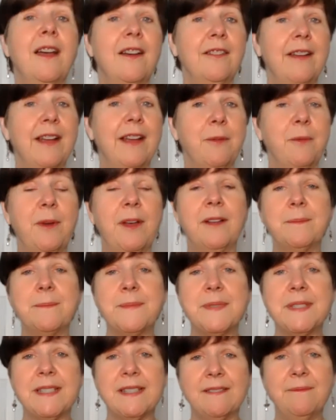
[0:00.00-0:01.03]
All right. Well,
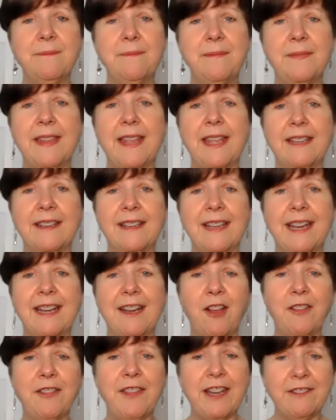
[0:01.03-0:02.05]
see, they can
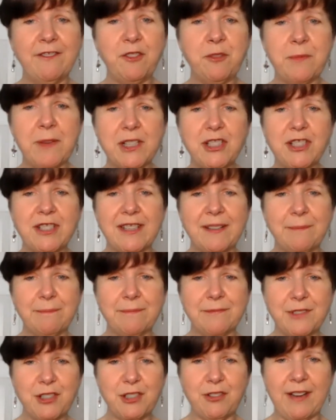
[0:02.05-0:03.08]
get all that information,
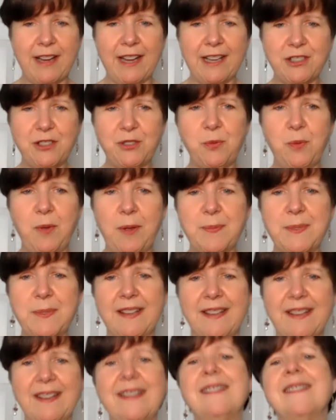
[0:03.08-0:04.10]
I'm sure, at your
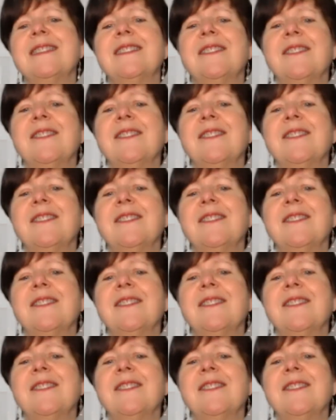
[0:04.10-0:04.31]
website.